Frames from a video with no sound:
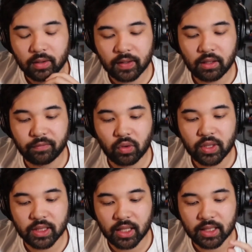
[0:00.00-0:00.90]
to
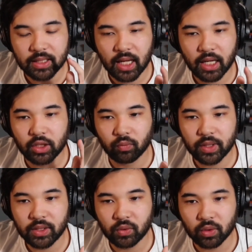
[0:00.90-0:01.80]
focus on is not your
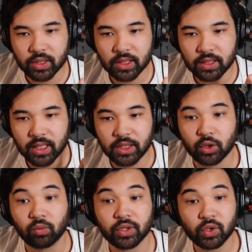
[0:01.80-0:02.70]
resources. It's
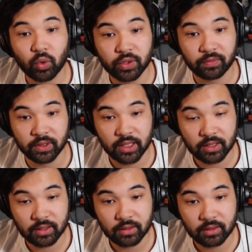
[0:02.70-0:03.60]
your resourcefulness.